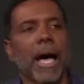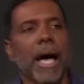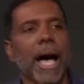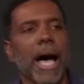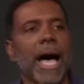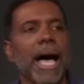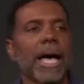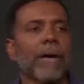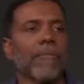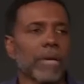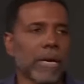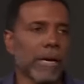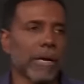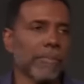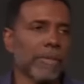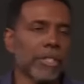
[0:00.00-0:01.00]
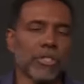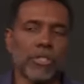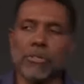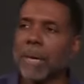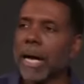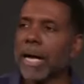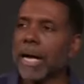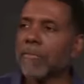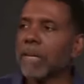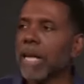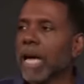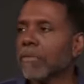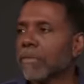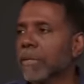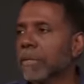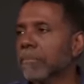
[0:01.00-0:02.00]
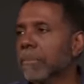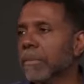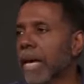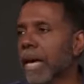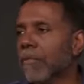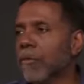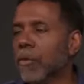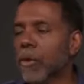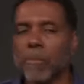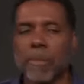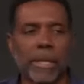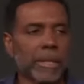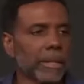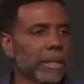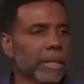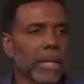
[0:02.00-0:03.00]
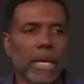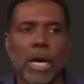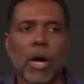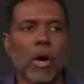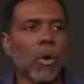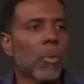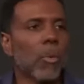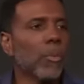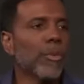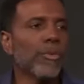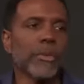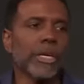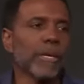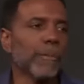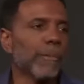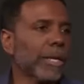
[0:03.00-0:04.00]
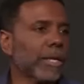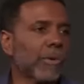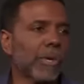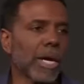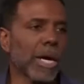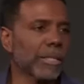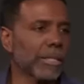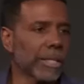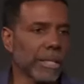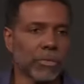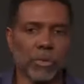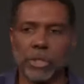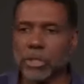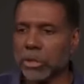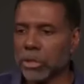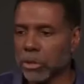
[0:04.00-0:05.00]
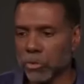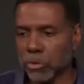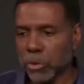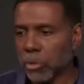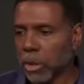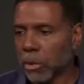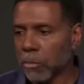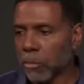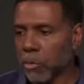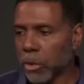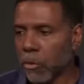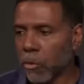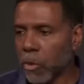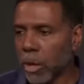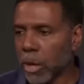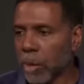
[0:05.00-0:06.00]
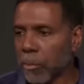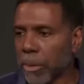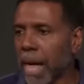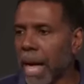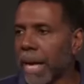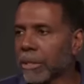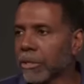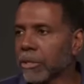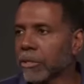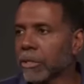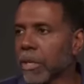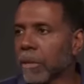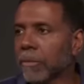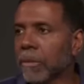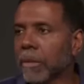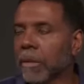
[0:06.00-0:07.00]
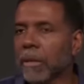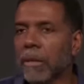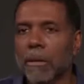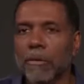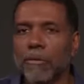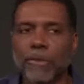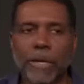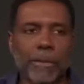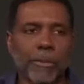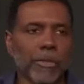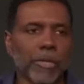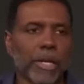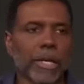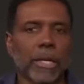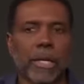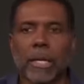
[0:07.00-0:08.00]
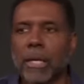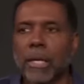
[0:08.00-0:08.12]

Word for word: I have come that you might have life and have it more abundantly. When we forget about the whole context, we want to apply it to some fable thing.